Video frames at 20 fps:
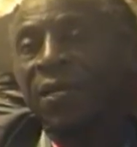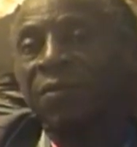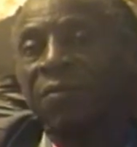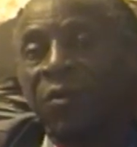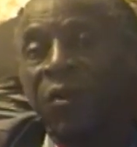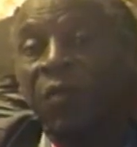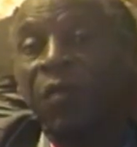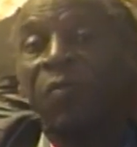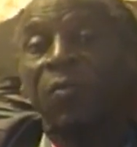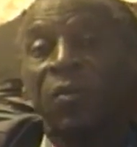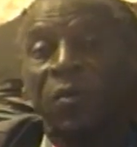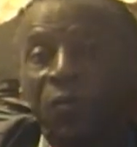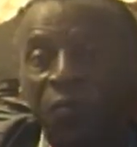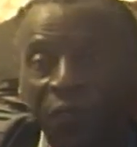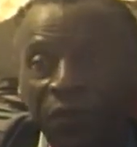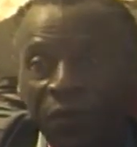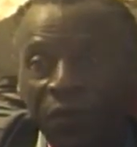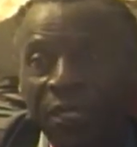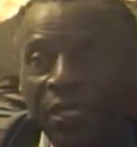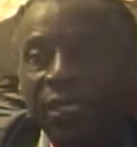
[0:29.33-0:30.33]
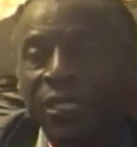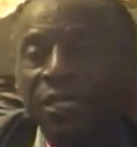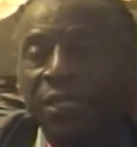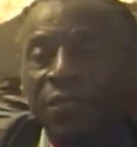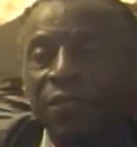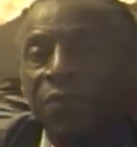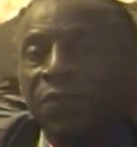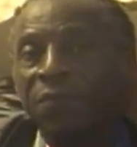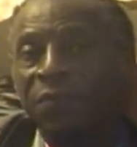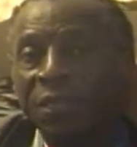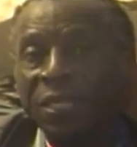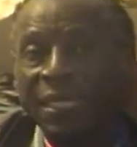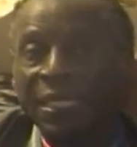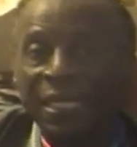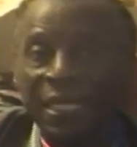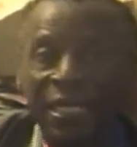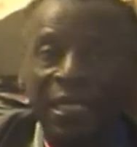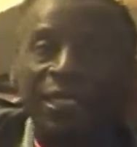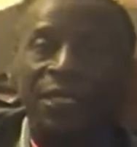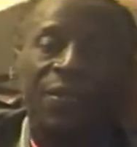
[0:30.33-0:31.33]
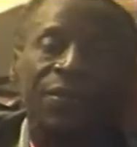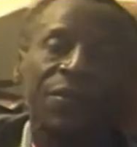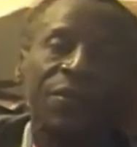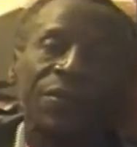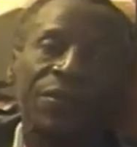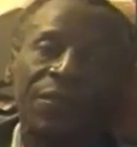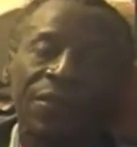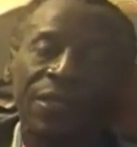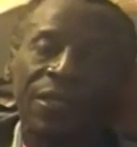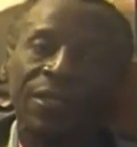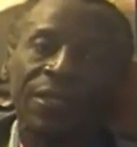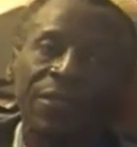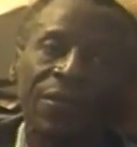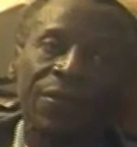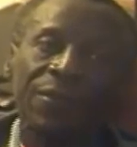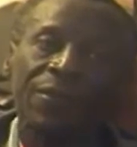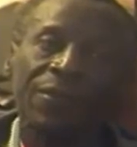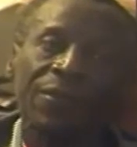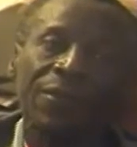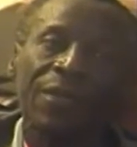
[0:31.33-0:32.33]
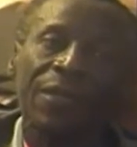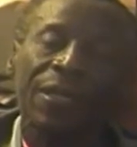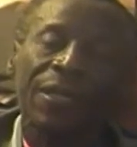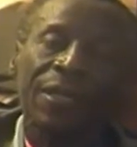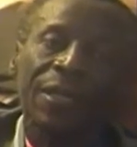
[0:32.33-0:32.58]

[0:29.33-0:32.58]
or the opportunity to be the leaders and to